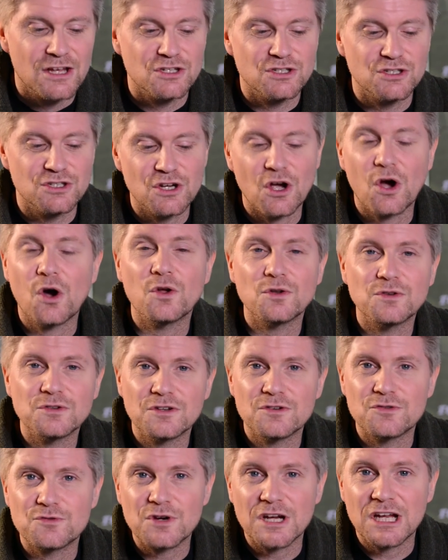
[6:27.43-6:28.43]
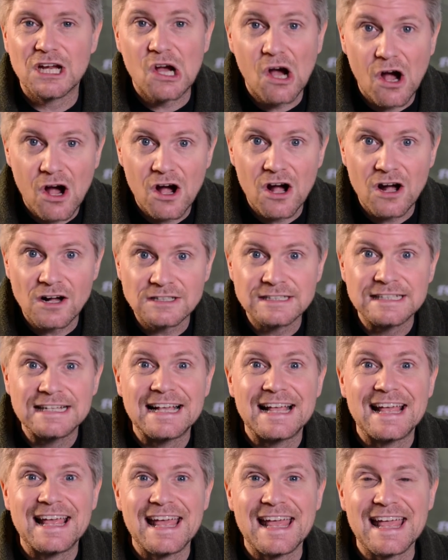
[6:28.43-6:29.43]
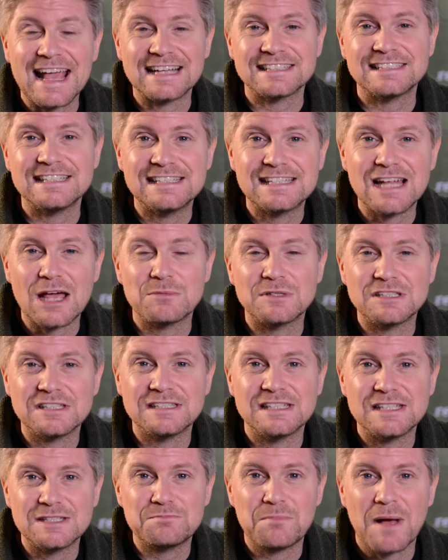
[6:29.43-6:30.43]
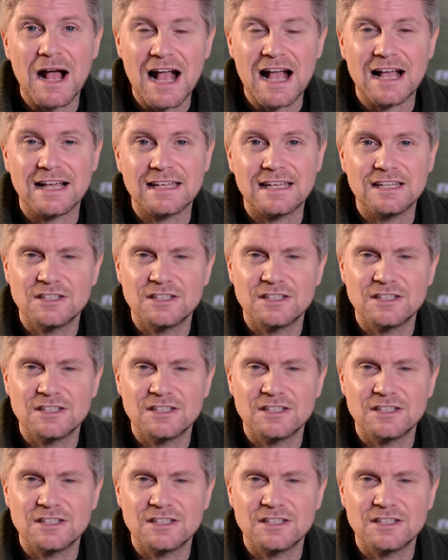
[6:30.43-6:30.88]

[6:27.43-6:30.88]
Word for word: Jean Rochefort, he actually damages his back.